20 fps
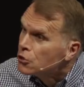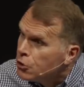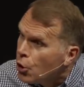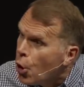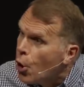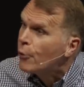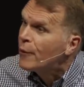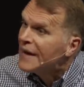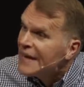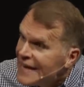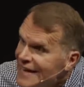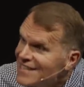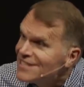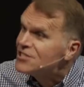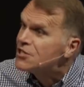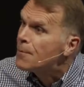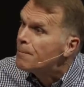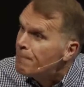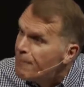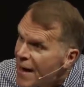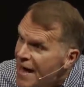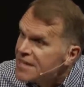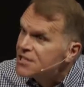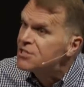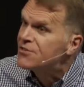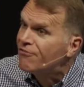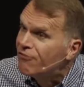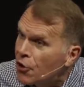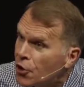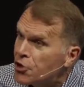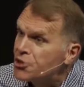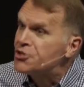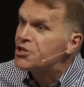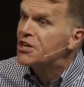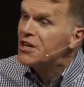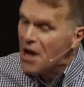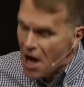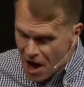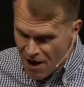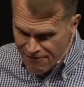glory is the best
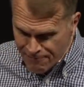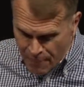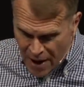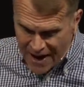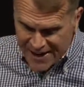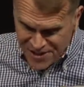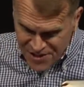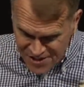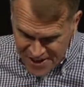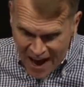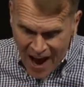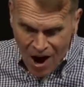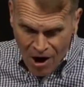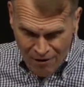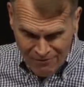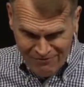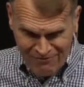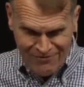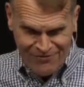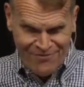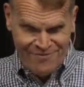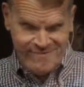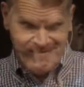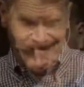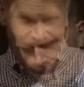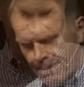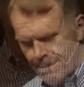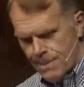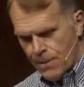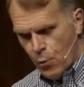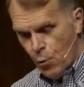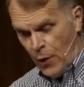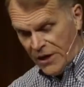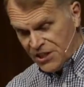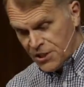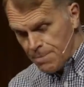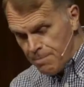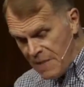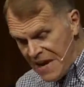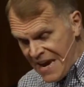version of myself,
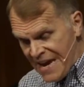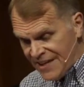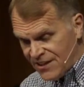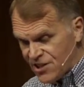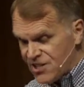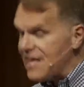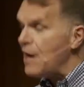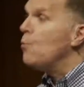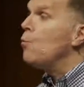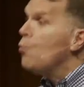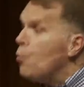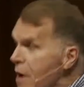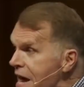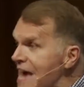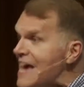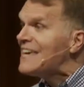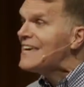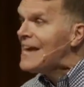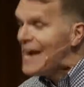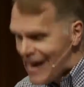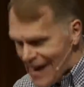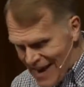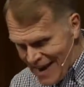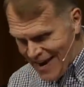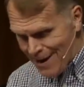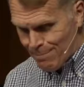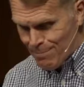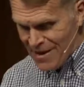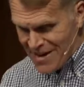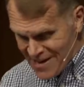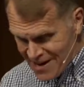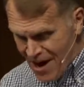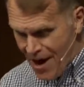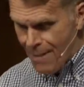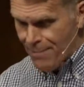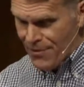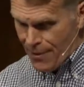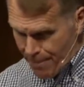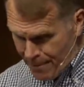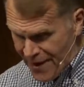which means that we can't
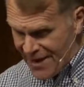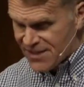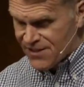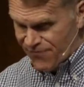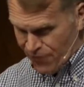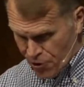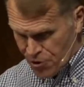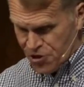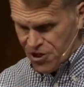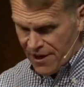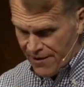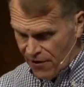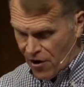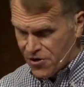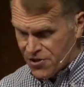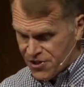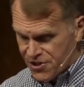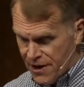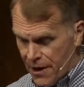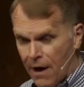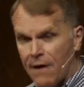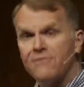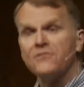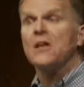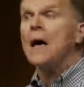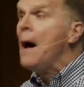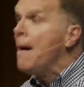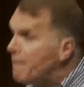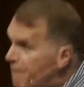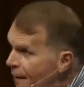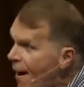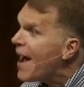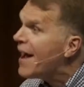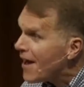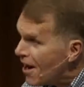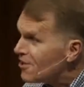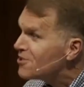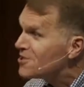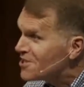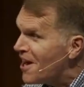become the best version of ourselves
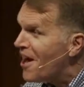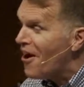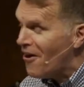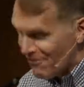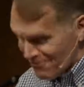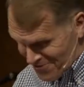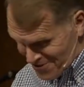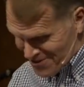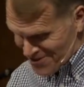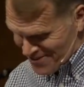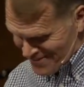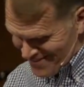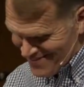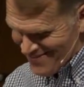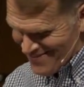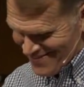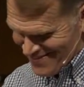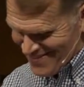by ourselves.